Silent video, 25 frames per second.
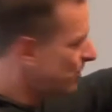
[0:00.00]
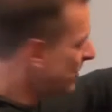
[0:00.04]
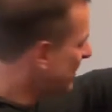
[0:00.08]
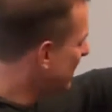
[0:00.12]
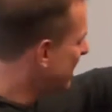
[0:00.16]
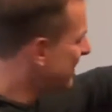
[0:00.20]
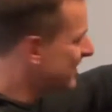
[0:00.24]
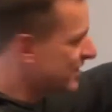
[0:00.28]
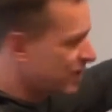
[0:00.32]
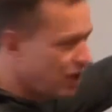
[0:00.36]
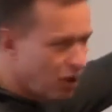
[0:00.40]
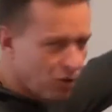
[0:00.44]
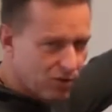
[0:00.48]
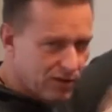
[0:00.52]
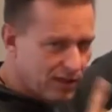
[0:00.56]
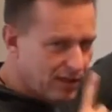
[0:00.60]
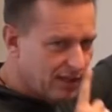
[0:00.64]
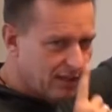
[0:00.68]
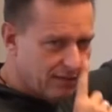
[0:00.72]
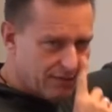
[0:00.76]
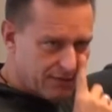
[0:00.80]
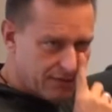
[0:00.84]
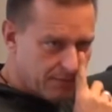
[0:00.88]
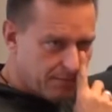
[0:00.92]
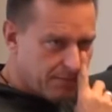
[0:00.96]
really
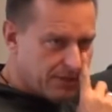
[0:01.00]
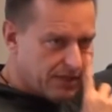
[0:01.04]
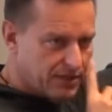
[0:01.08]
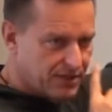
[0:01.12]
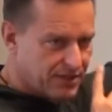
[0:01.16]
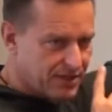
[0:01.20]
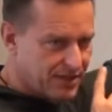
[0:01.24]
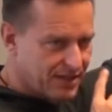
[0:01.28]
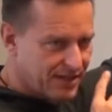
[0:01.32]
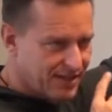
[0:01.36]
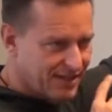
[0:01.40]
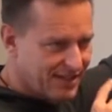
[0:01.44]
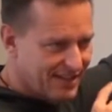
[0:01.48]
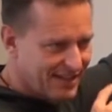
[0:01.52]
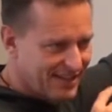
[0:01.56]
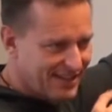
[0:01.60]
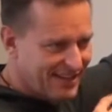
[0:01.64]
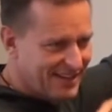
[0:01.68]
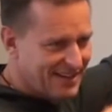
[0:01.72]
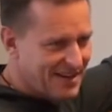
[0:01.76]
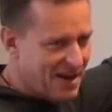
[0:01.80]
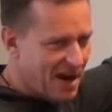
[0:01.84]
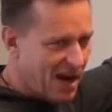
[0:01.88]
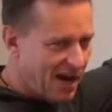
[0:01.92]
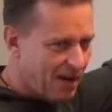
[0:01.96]
totally different picture,
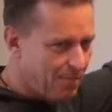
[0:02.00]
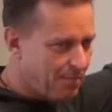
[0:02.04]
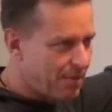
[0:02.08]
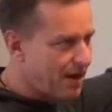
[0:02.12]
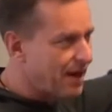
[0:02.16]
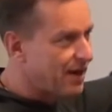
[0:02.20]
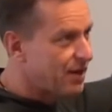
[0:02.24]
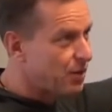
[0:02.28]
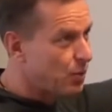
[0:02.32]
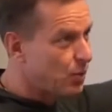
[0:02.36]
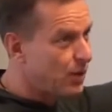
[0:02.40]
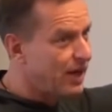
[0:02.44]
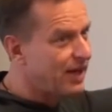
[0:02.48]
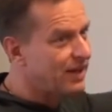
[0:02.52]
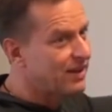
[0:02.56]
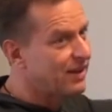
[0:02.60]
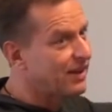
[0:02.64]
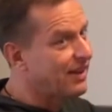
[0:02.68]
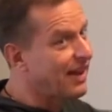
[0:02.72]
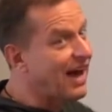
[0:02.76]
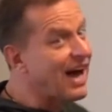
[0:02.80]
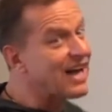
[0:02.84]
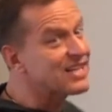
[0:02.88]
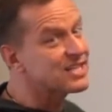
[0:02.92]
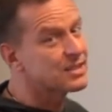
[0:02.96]
and by the way,
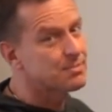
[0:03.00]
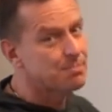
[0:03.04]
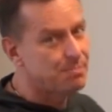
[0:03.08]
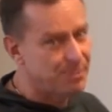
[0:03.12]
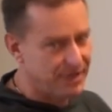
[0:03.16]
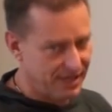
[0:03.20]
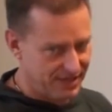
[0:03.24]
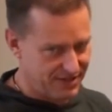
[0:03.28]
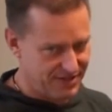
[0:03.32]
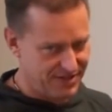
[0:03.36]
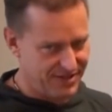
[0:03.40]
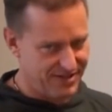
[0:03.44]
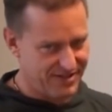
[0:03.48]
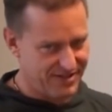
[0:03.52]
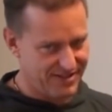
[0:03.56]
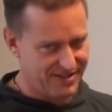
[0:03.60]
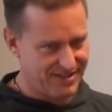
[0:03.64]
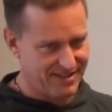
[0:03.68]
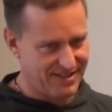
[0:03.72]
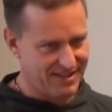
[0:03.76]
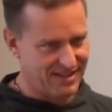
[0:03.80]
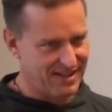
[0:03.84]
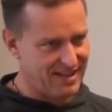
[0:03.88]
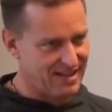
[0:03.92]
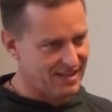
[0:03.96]
the last picture
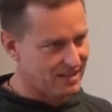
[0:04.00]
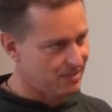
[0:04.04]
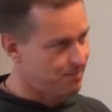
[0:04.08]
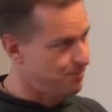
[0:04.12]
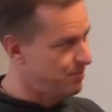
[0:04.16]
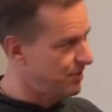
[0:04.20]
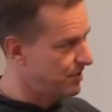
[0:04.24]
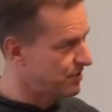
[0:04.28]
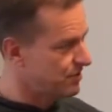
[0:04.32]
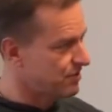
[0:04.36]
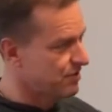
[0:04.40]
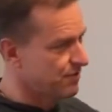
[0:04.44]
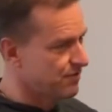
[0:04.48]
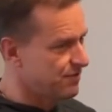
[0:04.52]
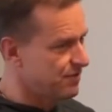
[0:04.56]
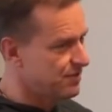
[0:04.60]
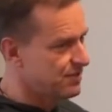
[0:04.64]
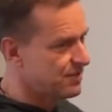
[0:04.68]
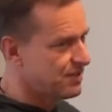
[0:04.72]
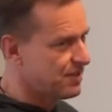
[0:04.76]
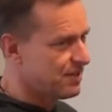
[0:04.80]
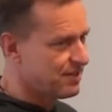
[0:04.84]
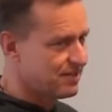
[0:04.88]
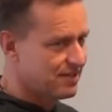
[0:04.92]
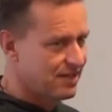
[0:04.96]
of
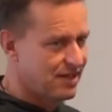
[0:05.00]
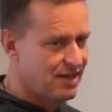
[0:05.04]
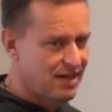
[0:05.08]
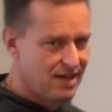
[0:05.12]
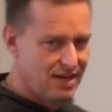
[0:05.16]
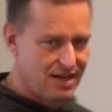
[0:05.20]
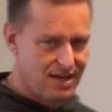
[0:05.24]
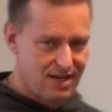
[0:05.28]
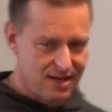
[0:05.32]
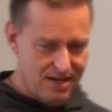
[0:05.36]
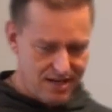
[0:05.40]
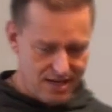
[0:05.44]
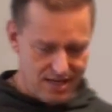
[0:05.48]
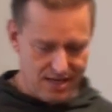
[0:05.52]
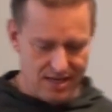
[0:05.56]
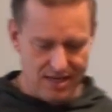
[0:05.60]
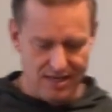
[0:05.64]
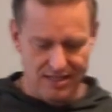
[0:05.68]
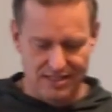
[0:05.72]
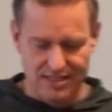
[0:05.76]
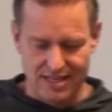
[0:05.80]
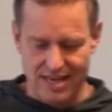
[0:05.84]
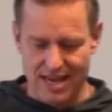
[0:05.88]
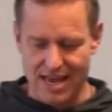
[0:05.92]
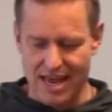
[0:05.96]
this test
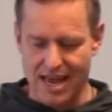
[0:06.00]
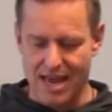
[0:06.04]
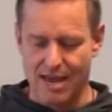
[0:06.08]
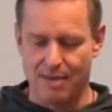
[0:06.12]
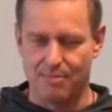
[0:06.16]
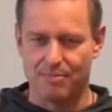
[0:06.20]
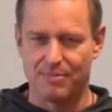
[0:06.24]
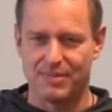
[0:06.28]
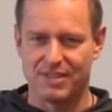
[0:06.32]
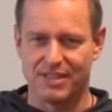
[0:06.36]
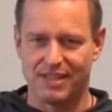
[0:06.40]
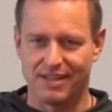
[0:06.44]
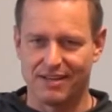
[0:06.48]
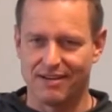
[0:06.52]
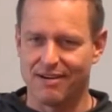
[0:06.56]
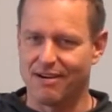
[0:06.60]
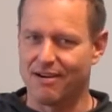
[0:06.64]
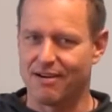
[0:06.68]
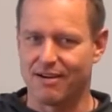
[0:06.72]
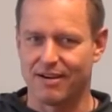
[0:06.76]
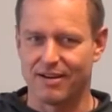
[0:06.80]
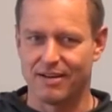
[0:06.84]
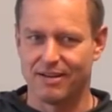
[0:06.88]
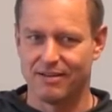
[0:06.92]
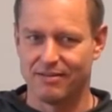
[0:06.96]
is an empty
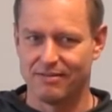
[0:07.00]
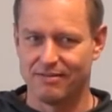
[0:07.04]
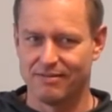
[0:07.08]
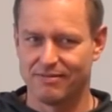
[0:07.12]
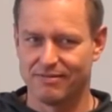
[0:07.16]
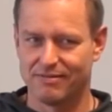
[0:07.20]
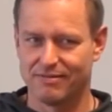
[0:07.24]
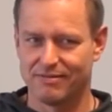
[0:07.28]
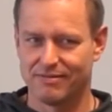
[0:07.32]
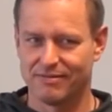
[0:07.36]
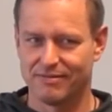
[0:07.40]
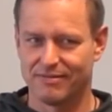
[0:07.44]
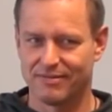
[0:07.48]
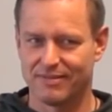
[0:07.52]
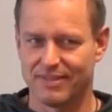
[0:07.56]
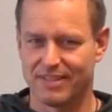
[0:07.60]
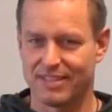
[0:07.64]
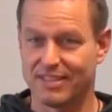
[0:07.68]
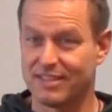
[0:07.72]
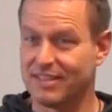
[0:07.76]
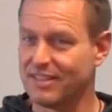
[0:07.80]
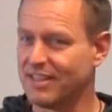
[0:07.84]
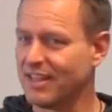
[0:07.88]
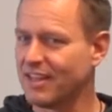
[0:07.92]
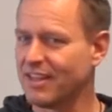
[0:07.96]
card.
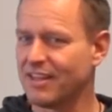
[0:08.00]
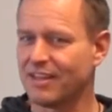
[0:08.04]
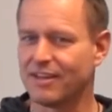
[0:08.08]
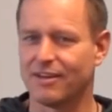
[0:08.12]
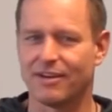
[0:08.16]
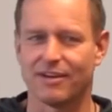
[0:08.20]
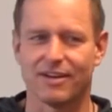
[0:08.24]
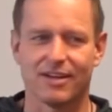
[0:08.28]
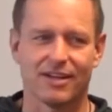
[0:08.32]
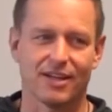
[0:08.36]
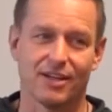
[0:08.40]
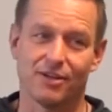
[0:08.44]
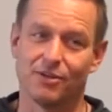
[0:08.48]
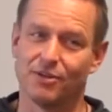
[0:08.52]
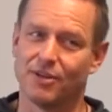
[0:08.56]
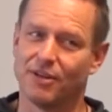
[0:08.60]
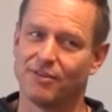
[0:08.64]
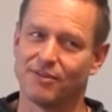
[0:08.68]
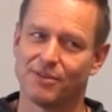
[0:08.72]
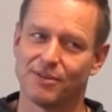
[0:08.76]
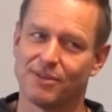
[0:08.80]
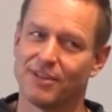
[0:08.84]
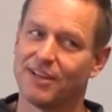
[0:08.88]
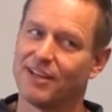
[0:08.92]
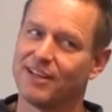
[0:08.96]
There's nothing on it, and you
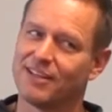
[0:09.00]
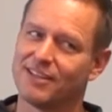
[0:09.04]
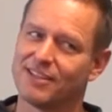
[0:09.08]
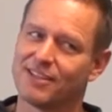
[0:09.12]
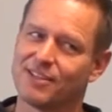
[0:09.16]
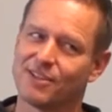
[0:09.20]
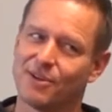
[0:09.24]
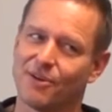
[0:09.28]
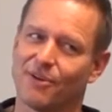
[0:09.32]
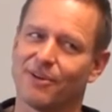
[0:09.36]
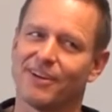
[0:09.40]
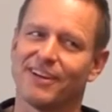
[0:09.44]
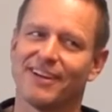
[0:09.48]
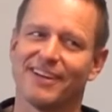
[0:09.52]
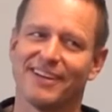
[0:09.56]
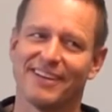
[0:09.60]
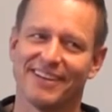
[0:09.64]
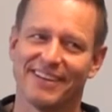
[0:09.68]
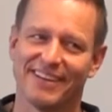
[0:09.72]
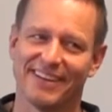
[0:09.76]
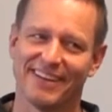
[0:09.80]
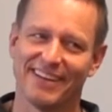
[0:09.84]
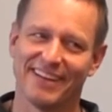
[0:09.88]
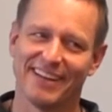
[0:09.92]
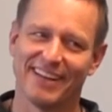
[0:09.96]
have to tell a story.
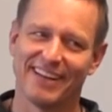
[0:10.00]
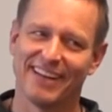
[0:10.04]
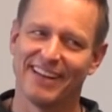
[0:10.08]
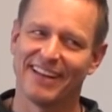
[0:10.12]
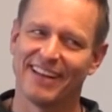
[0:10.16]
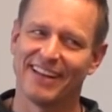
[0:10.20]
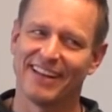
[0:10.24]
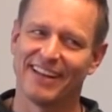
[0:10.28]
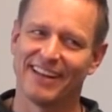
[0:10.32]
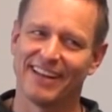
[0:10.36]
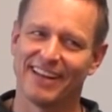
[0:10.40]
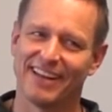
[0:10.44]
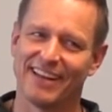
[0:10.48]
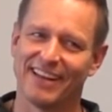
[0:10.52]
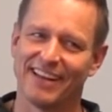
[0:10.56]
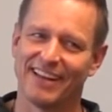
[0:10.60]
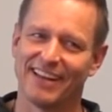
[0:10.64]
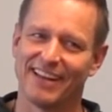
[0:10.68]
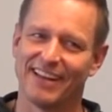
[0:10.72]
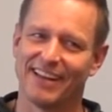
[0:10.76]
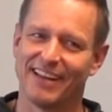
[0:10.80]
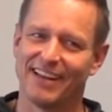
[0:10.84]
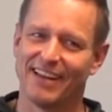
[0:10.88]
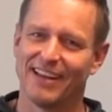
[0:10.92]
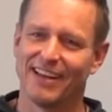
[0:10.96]
Yeah?
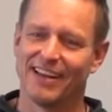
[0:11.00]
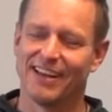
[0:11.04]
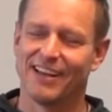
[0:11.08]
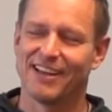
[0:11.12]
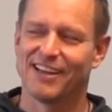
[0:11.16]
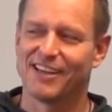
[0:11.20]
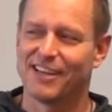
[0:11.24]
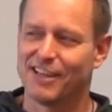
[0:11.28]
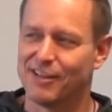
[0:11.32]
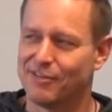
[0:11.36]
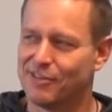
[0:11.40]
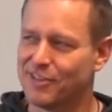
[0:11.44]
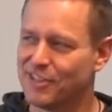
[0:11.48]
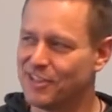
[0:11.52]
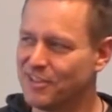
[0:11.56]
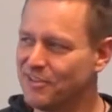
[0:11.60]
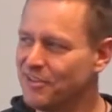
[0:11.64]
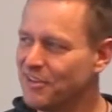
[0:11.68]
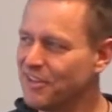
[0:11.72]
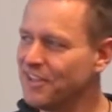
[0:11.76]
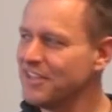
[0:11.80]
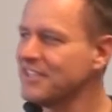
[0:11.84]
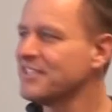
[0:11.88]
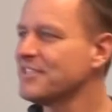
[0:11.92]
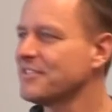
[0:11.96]
If you
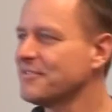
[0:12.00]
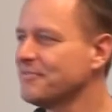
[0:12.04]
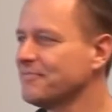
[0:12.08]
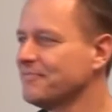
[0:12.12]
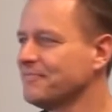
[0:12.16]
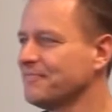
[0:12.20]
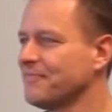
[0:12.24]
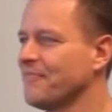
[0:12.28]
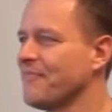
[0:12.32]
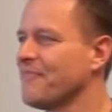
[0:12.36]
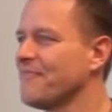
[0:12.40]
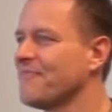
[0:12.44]
do this,